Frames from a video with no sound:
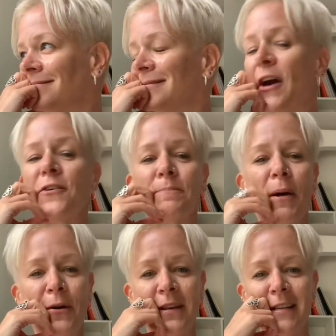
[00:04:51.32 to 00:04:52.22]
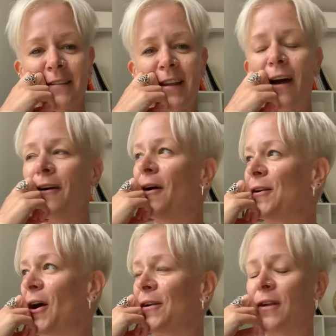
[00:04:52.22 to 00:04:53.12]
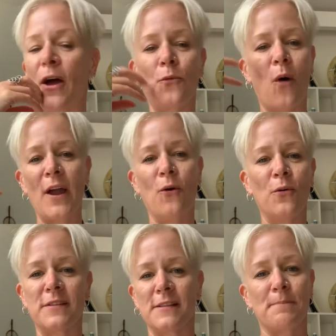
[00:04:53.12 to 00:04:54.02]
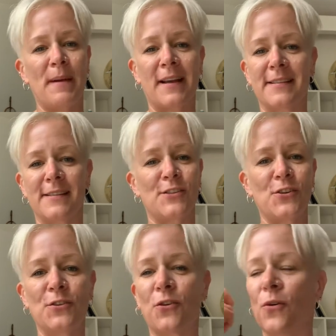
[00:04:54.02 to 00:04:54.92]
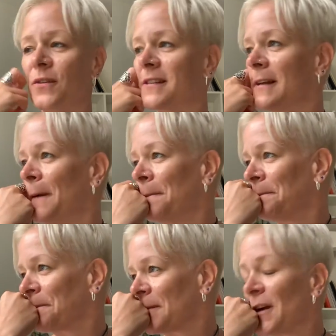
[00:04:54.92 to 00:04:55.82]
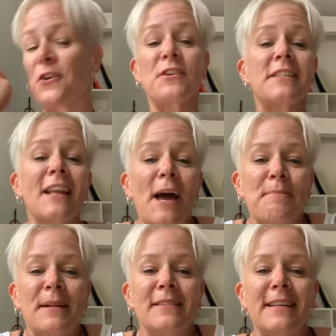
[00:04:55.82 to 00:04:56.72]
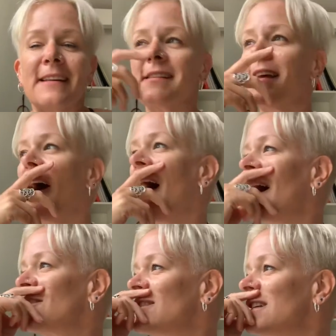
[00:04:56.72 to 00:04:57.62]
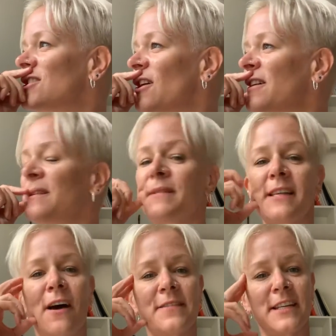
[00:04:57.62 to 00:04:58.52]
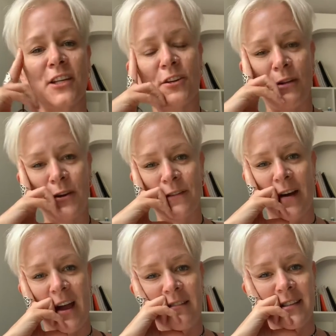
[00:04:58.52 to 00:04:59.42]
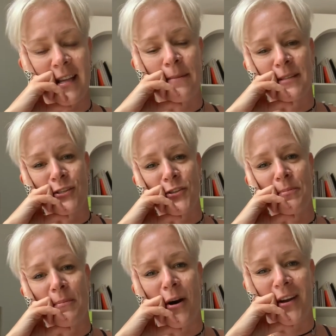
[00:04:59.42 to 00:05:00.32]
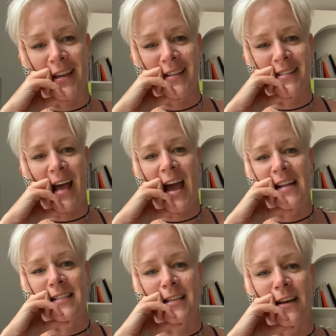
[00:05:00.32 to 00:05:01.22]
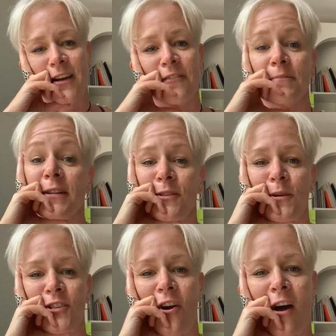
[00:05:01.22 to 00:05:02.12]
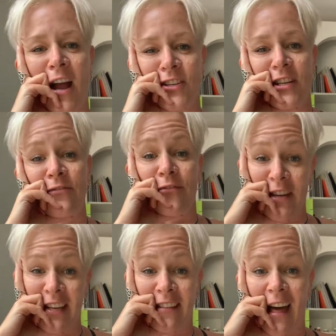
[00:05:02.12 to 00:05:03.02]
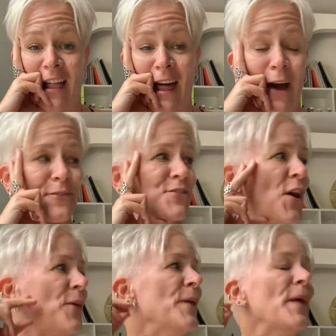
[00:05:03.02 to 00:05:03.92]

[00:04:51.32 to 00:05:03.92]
those ponies are now, and white horses and Pegasus and unicorns, And crystalline buildings are actually showing themselves in coronavirus, empty supermarkets, and governments which are actually freaking the hell out. So